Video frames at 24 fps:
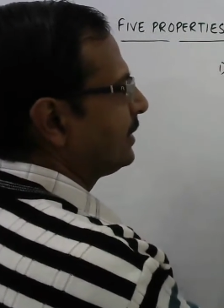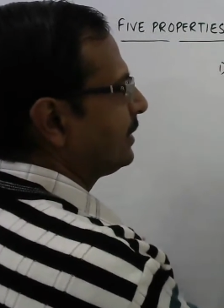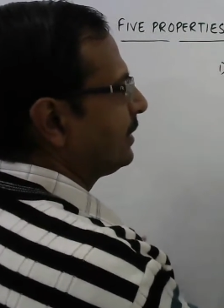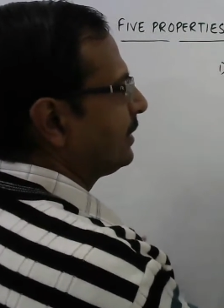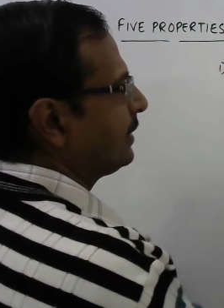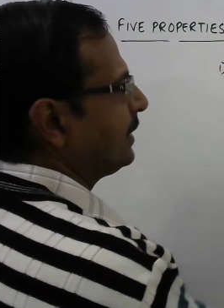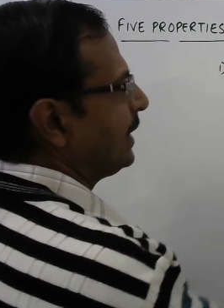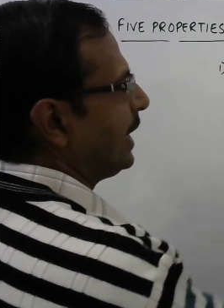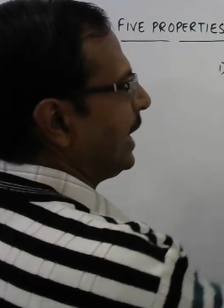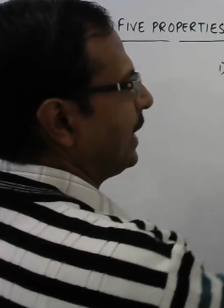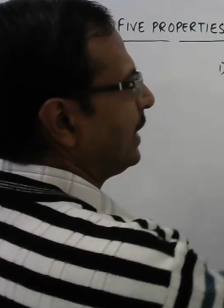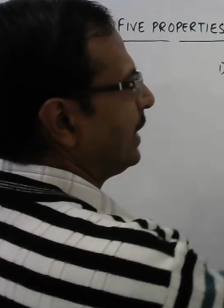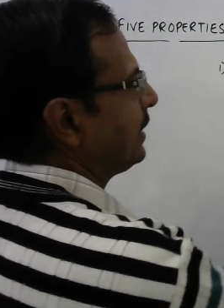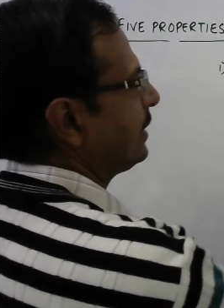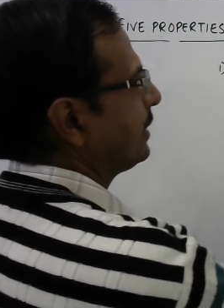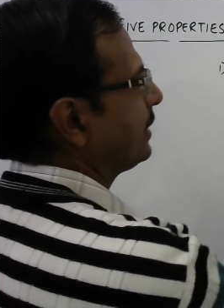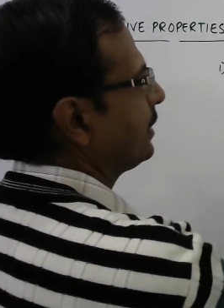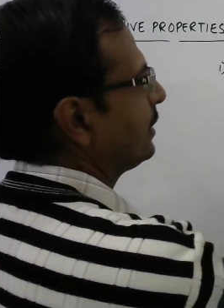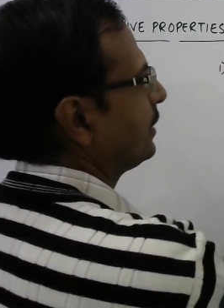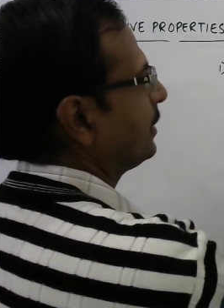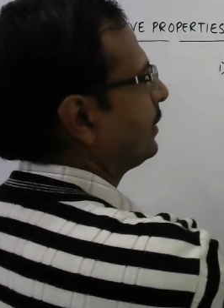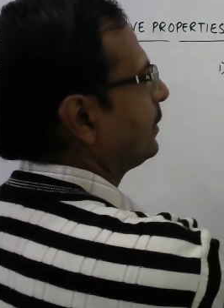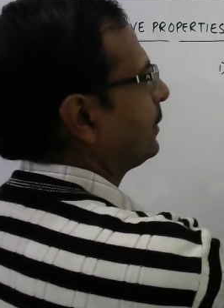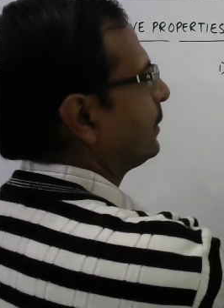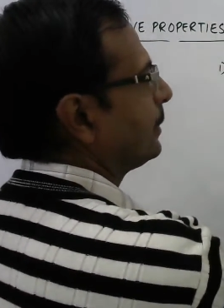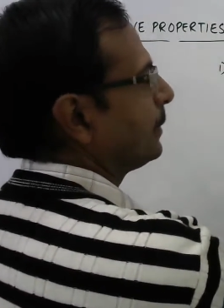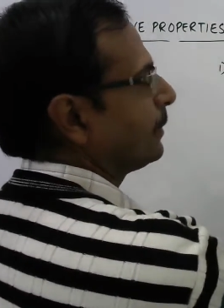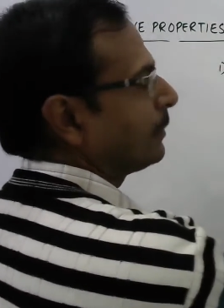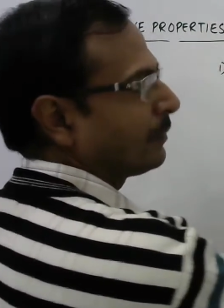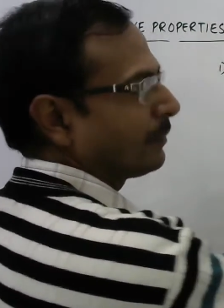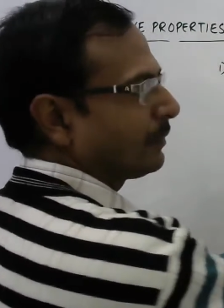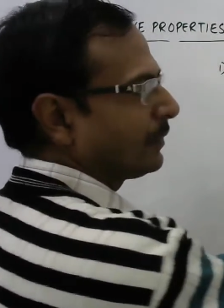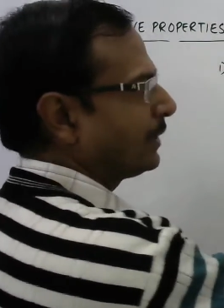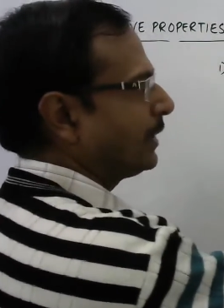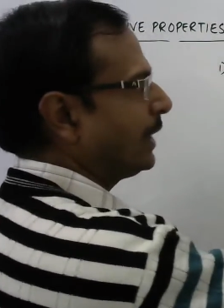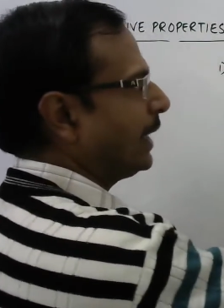that
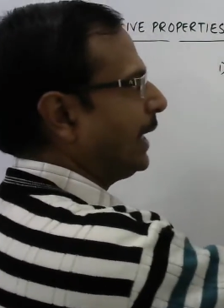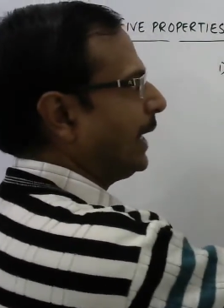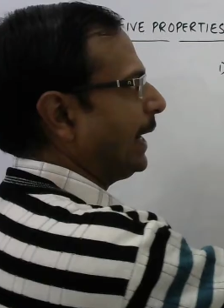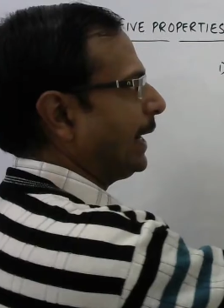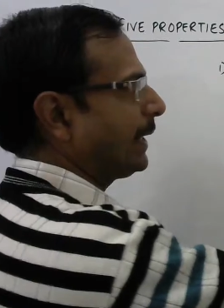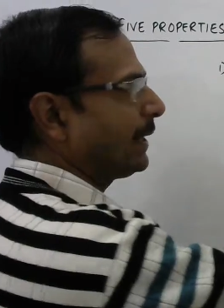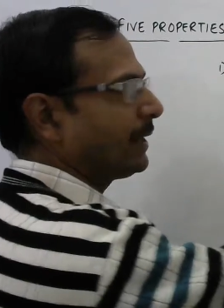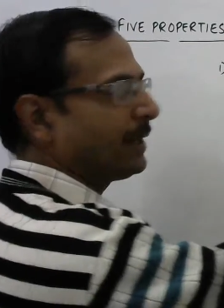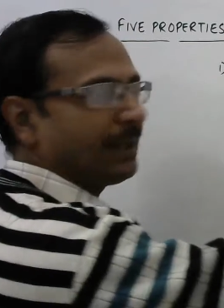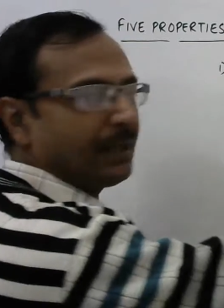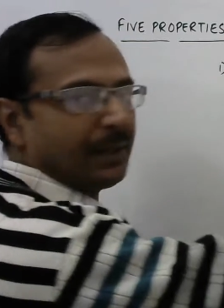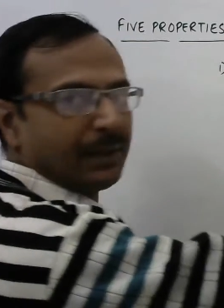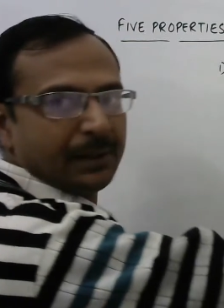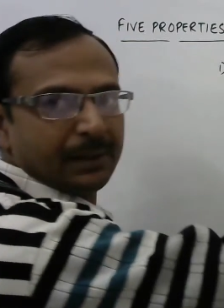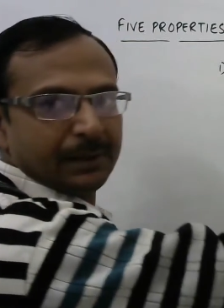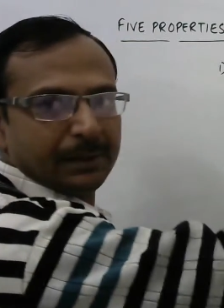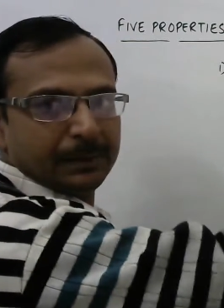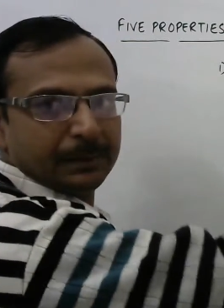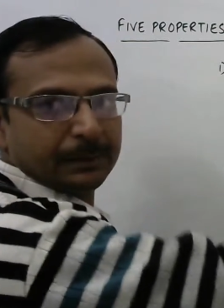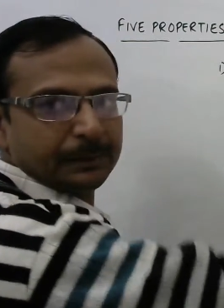the angle